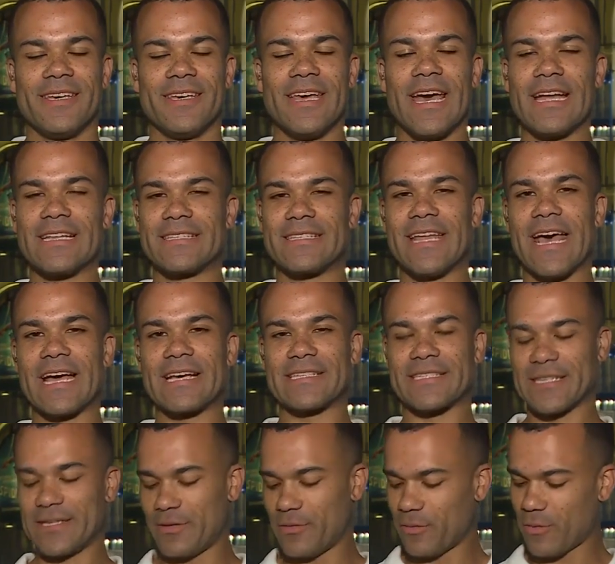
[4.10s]
Yeah, it's an
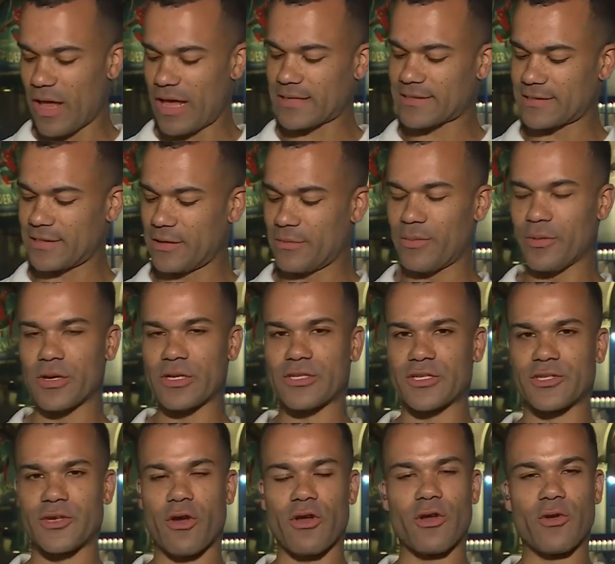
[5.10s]
excellent, excellent book.
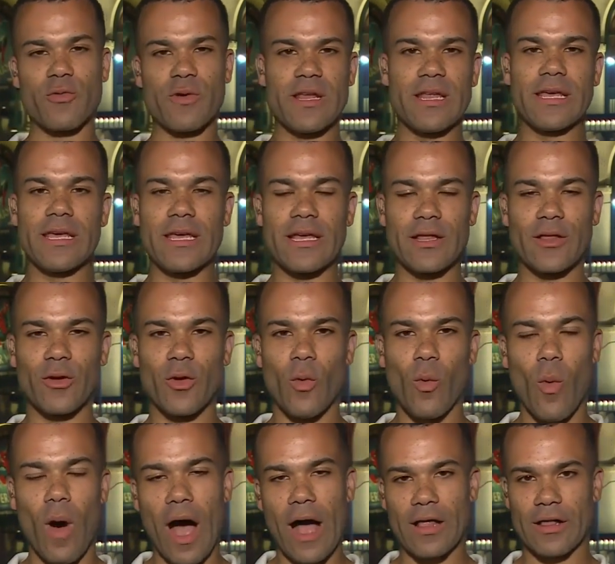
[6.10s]
I started reading it a little
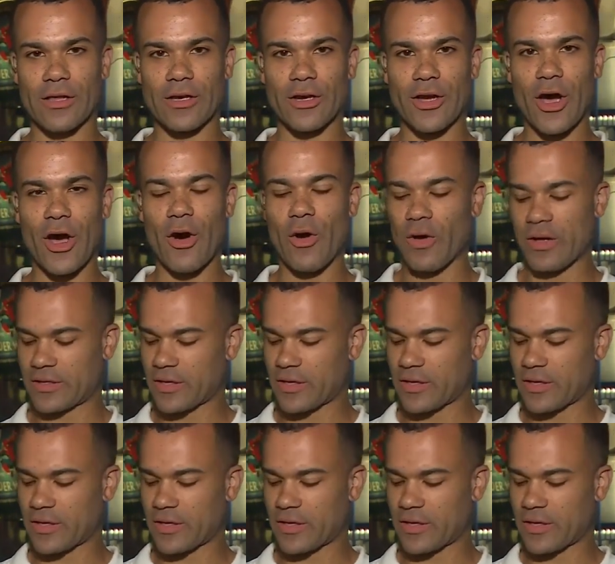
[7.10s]
while ago.